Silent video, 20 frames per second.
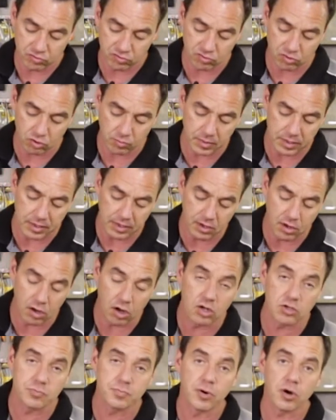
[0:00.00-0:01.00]
to stop any
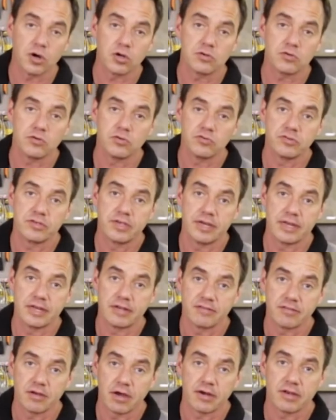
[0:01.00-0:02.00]
large particles getting
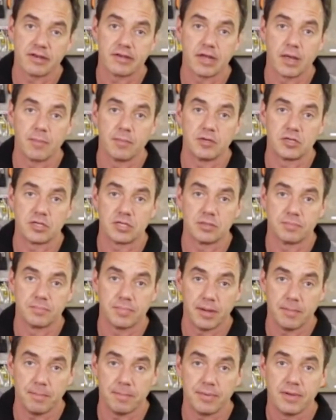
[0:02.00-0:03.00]
inside and damaging the
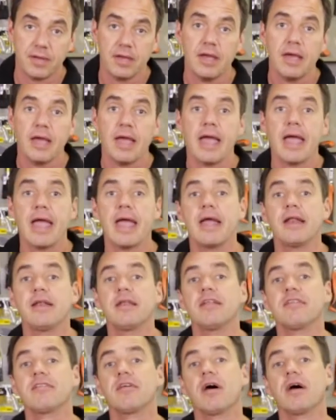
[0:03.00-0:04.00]
pump
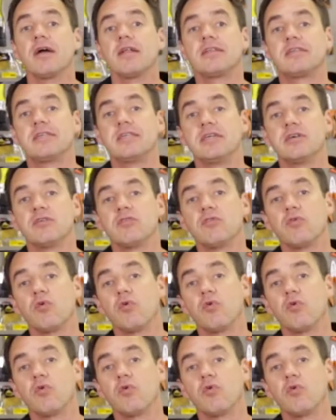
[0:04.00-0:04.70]
and it's ideal